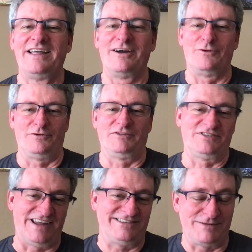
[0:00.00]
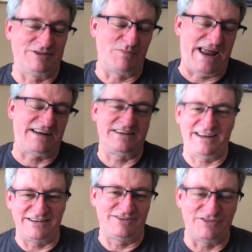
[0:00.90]
or if it's nighttime, it's black
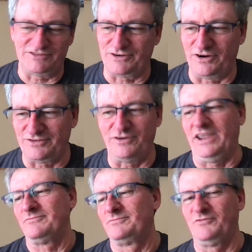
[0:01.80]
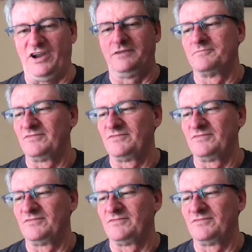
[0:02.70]
again. You see stars. Okay, fine.